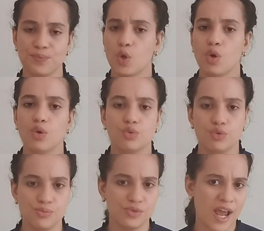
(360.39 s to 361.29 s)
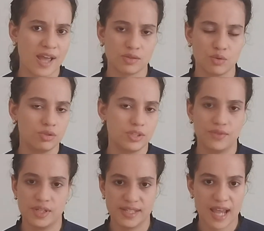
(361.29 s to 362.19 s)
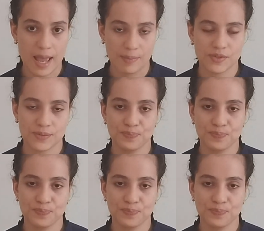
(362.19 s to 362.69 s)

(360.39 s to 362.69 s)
or group chats on different apps.